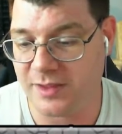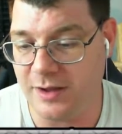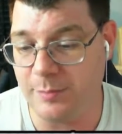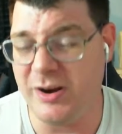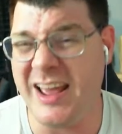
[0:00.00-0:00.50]

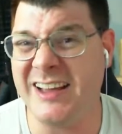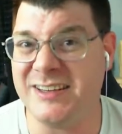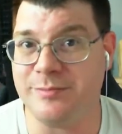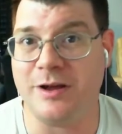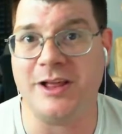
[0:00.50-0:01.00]
I'm gonna
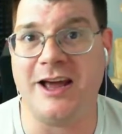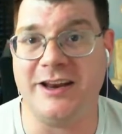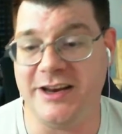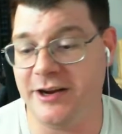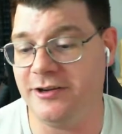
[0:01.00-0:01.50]
exit probably out
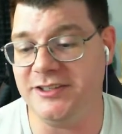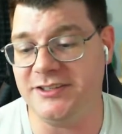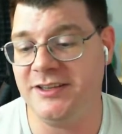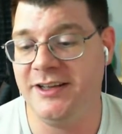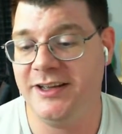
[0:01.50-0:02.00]
of here and
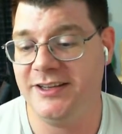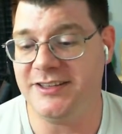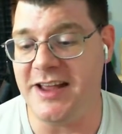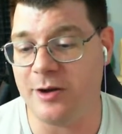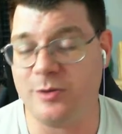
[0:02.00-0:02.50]
just
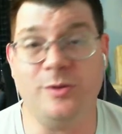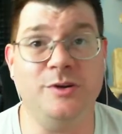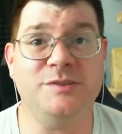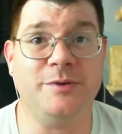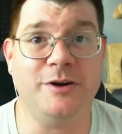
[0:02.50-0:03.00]
see how
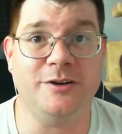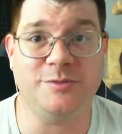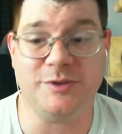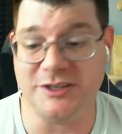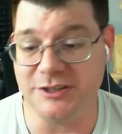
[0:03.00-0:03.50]
close we are to
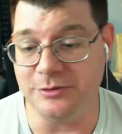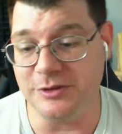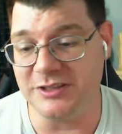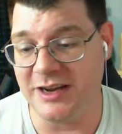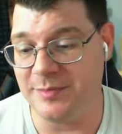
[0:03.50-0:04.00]
22
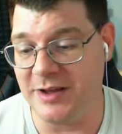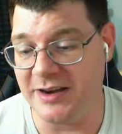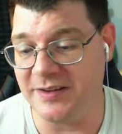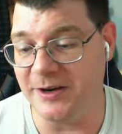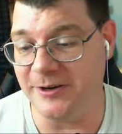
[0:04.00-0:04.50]
because I am kind
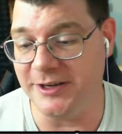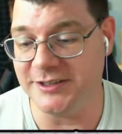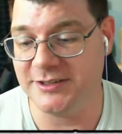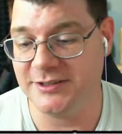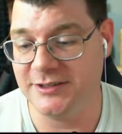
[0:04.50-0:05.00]
of
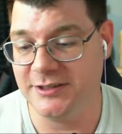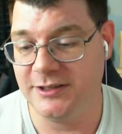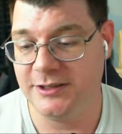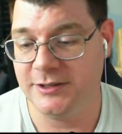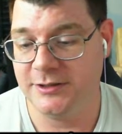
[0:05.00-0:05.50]
curious.
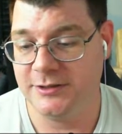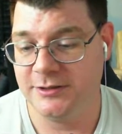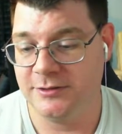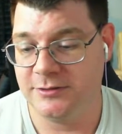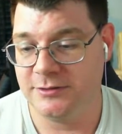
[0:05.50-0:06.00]

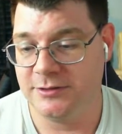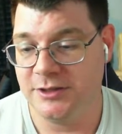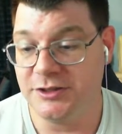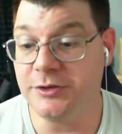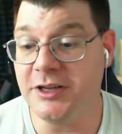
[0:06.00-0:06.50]

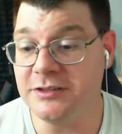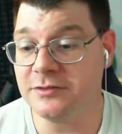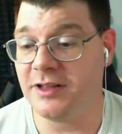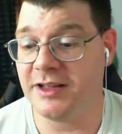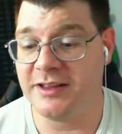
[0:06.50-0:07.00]
So it does
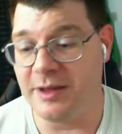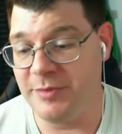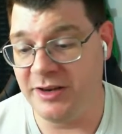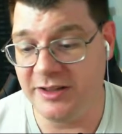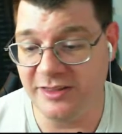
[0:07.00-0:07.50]
look like I
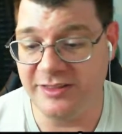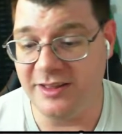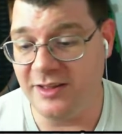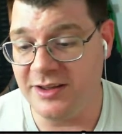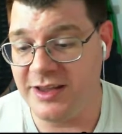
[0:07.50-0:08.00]
mean the, the
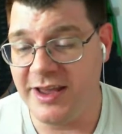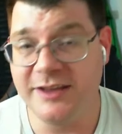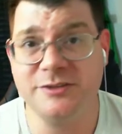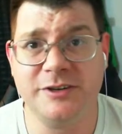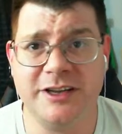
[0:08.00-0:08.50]
lucky
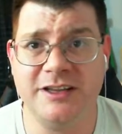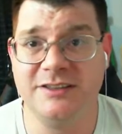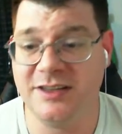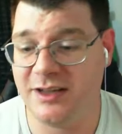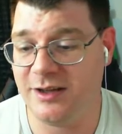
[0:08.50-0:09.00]
egg trick
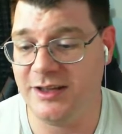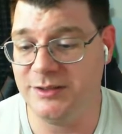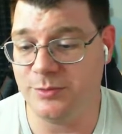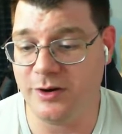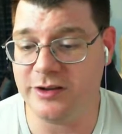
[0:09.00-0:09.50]
is uh, is
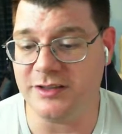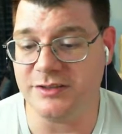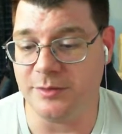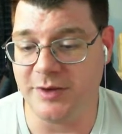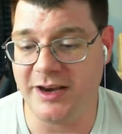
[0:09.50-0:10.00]
working.
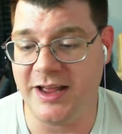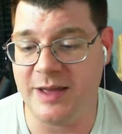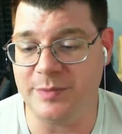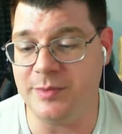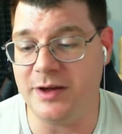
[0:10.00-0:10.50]
So I'm kind of
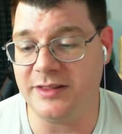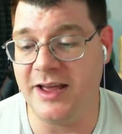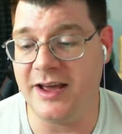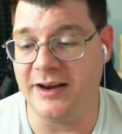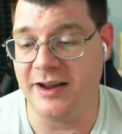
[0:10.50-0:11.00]
happy about
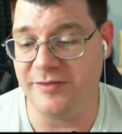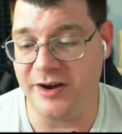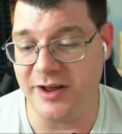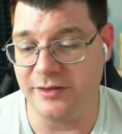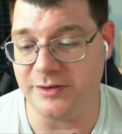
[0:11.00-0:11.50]
that. I have
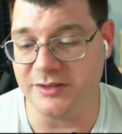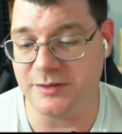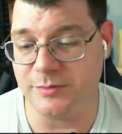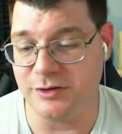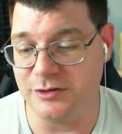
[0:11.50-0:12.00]
another so I'm
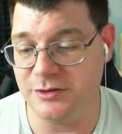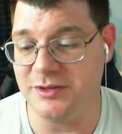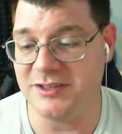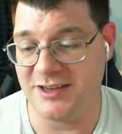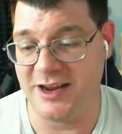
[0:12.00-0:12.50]
going to do the
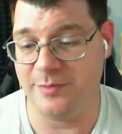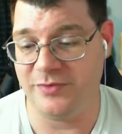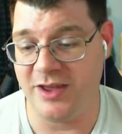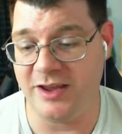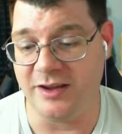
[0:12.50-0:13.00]
same
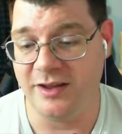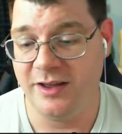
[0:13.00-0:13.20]
thing.